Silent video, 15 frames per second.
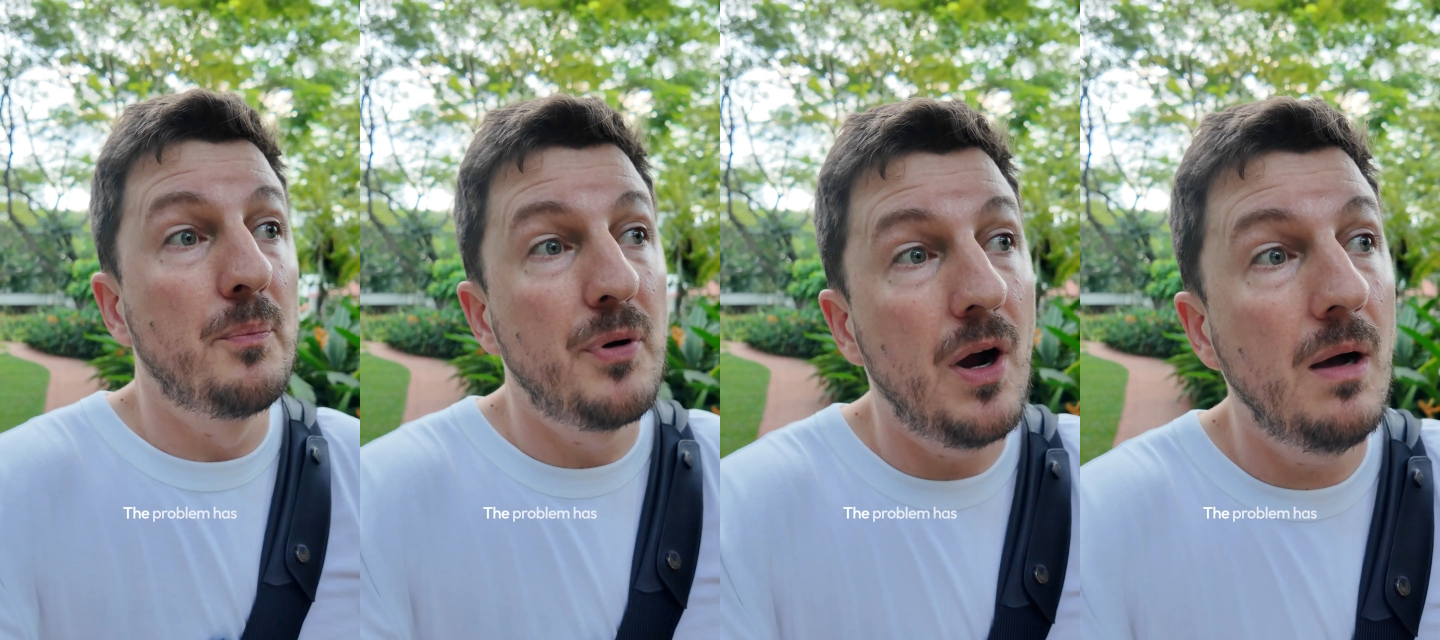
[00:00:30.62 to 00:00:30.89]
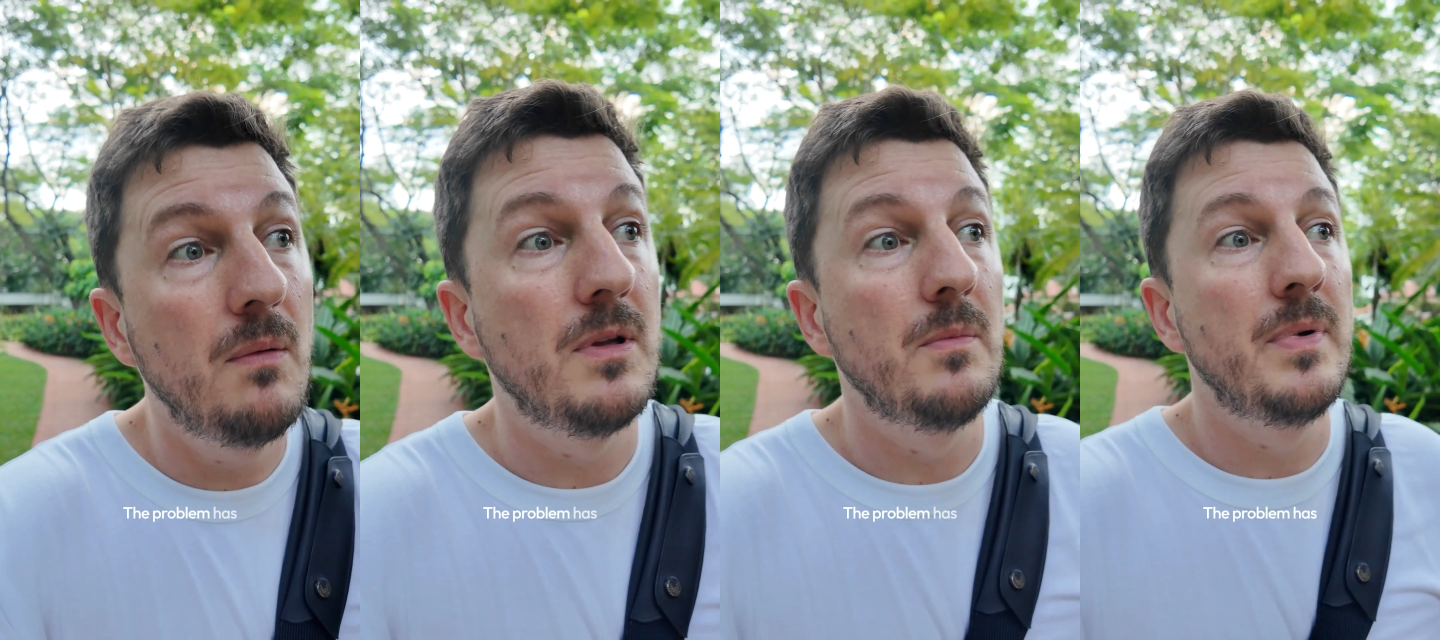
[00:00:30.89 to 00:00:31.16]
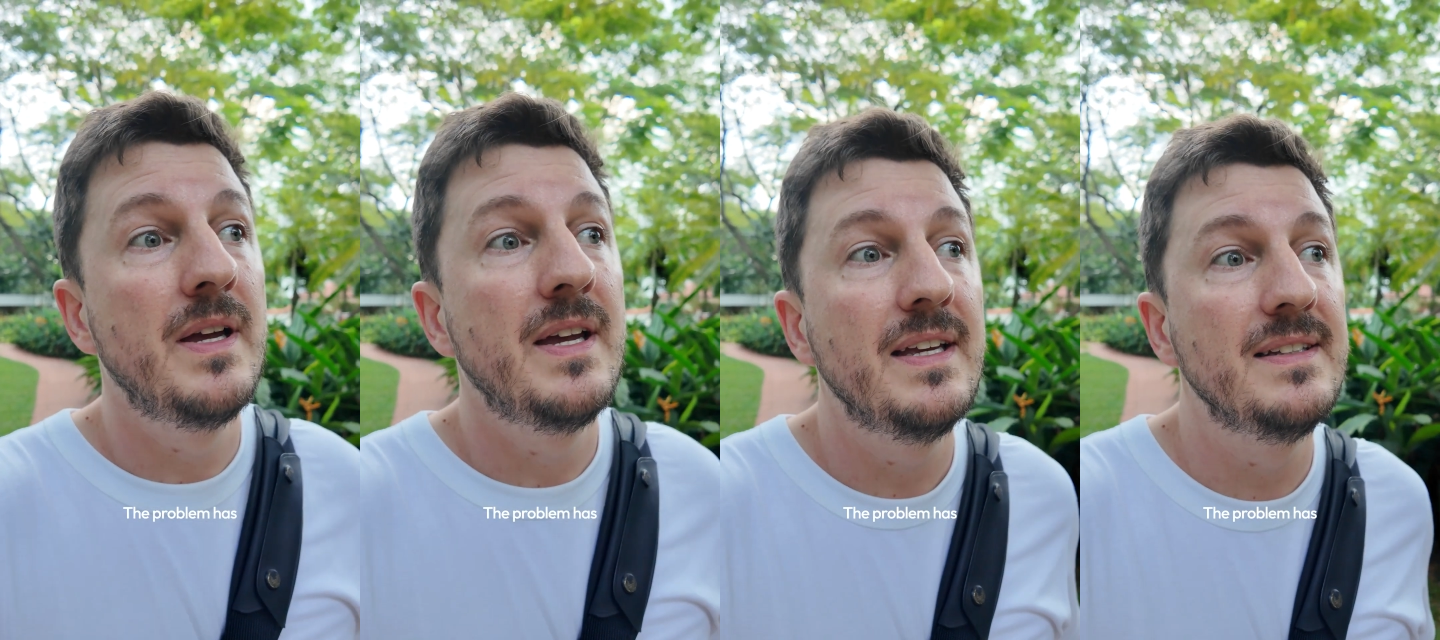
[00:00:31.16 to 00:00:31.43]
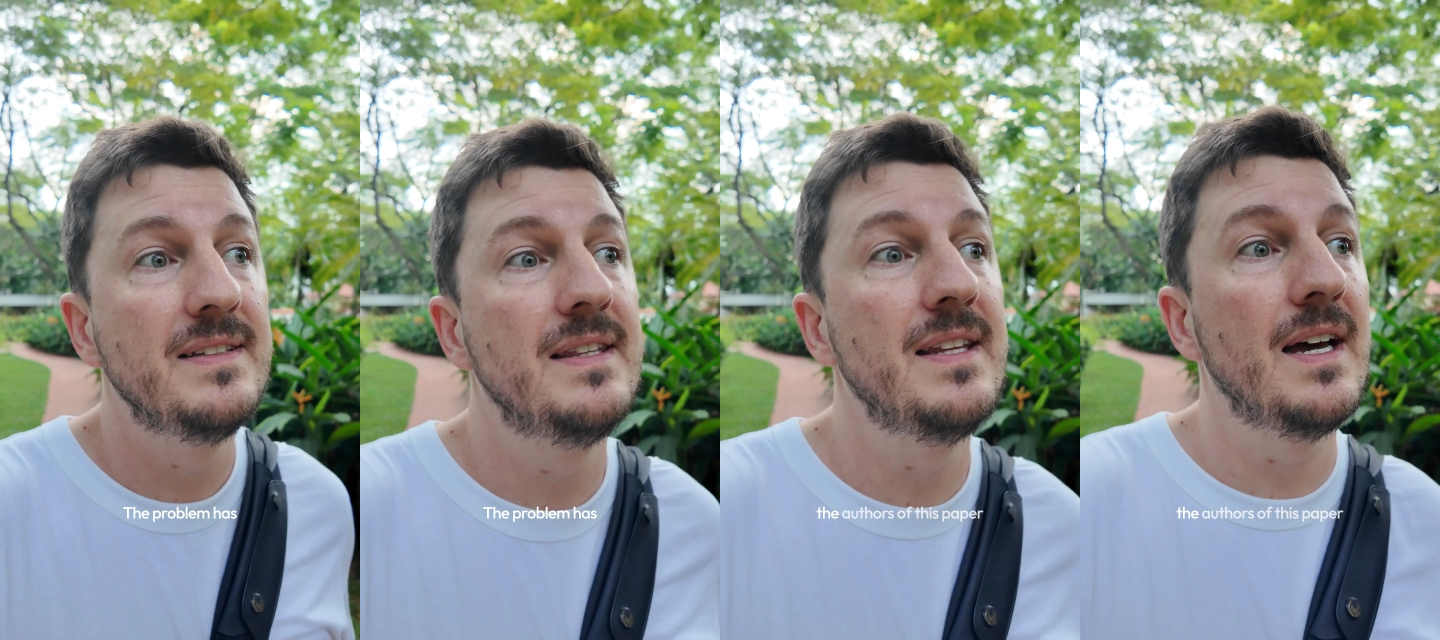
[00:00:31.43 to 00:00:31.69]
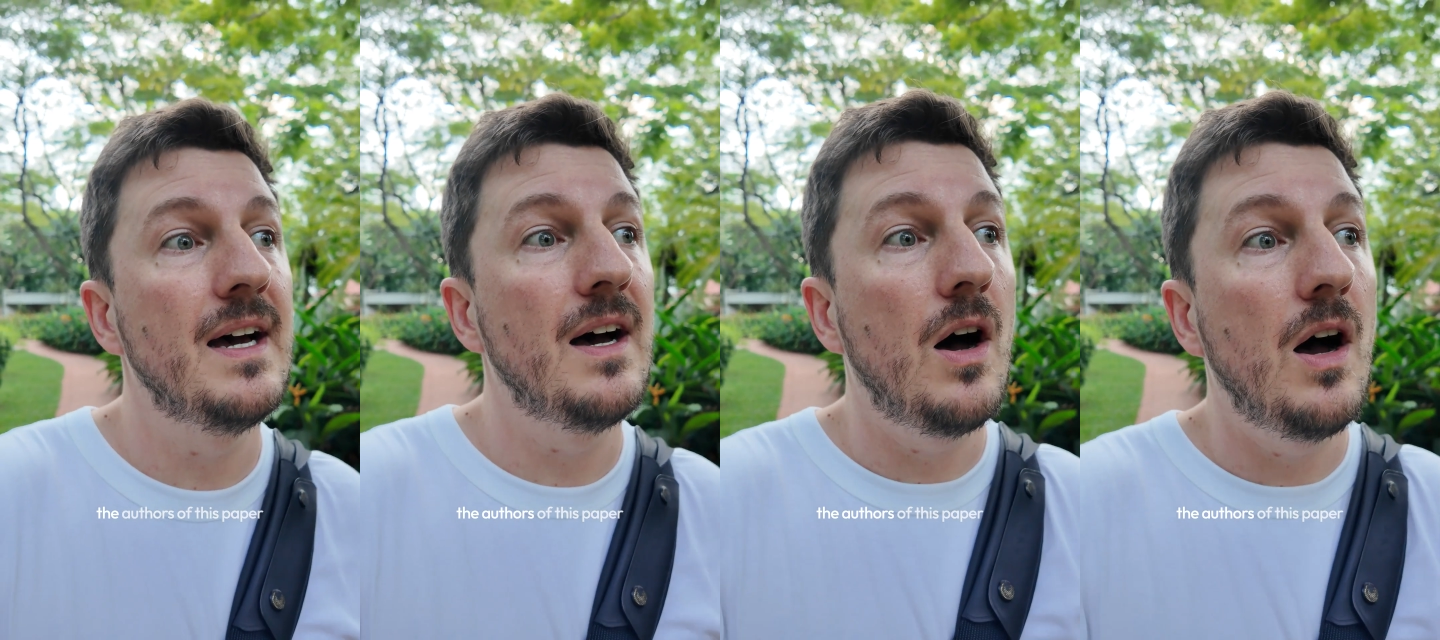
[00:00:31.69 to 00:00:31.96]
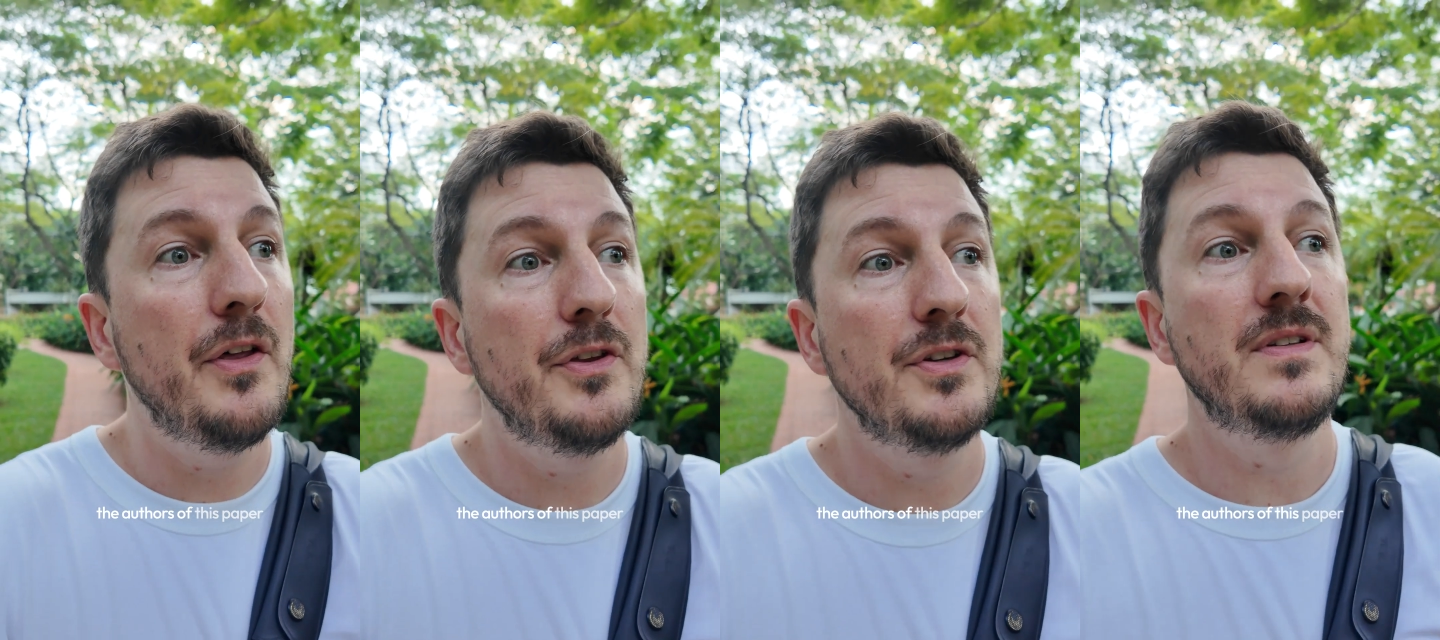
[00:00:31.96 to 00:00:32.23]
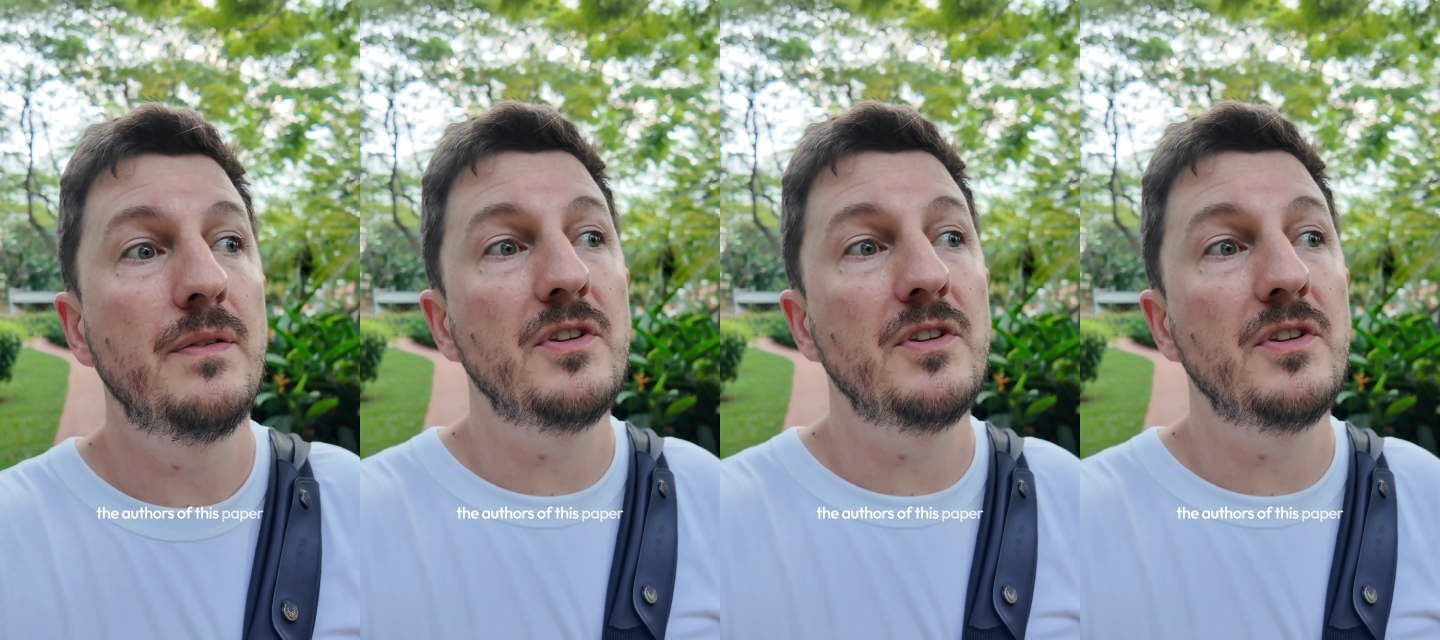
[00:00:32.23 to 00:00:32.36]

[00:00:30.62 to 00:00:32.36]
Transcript: The problem is the authors